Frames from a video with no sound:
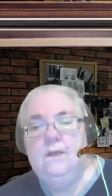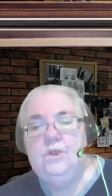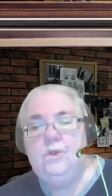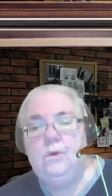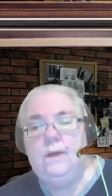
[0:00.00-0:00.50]

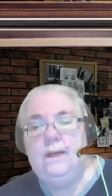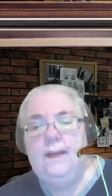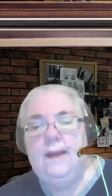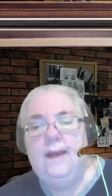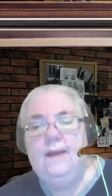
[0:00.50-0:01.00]

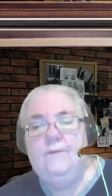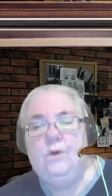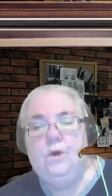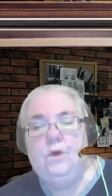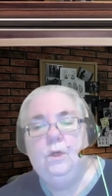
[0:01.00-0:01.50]
story I have
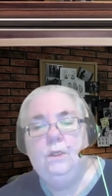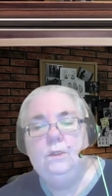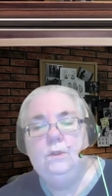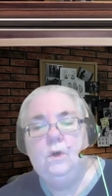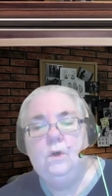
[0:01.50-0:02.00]
heard in
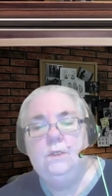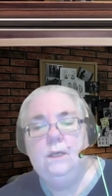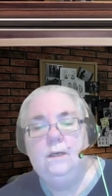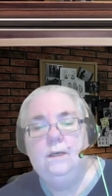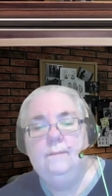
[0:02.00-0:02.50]
a long
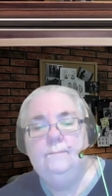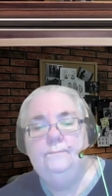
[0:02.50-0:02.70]
time.